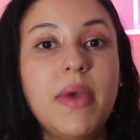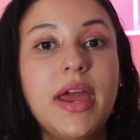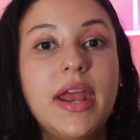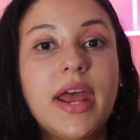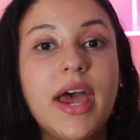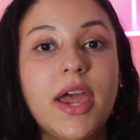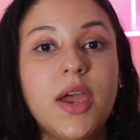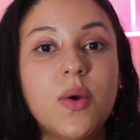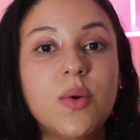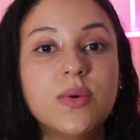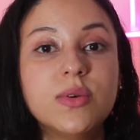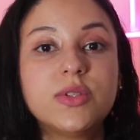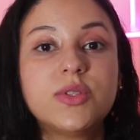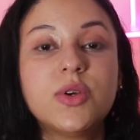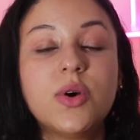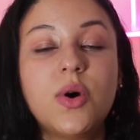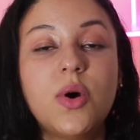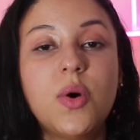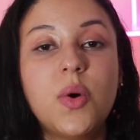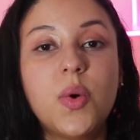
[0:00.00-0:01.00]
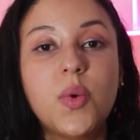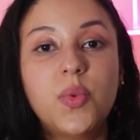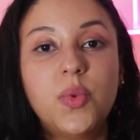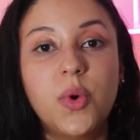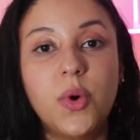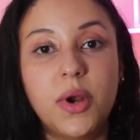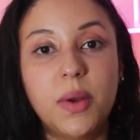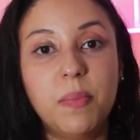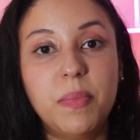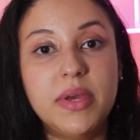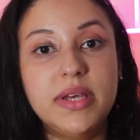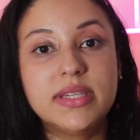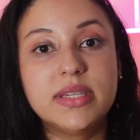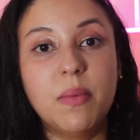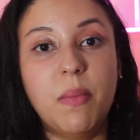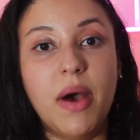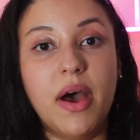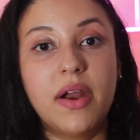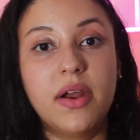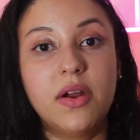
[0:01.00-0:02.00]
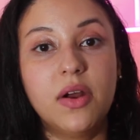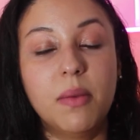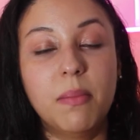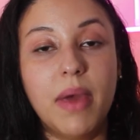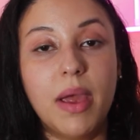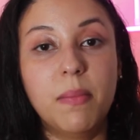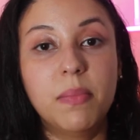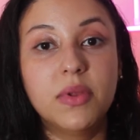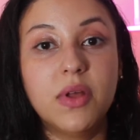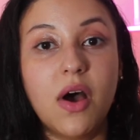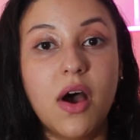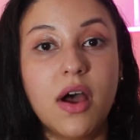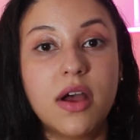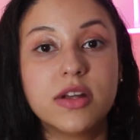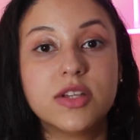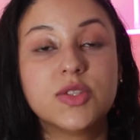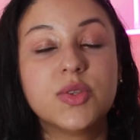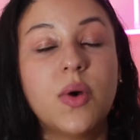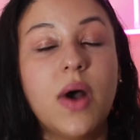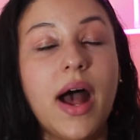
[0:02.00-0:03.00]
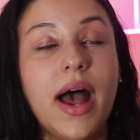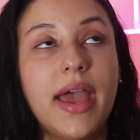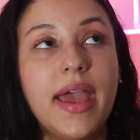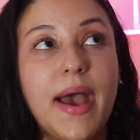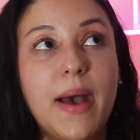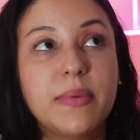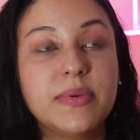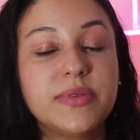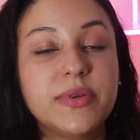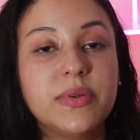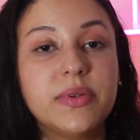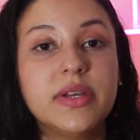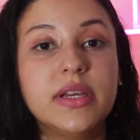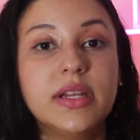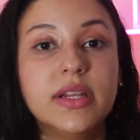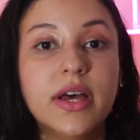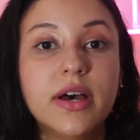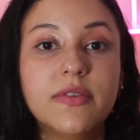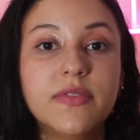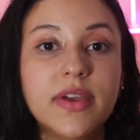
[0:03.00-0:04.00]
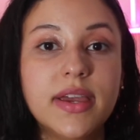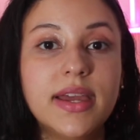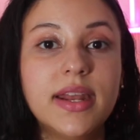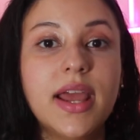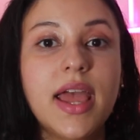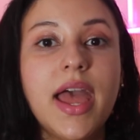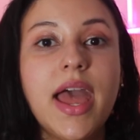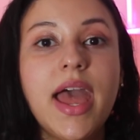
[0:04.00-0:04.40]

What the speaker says: and I also wrote a piece about it on my blog, so I absolutely love it.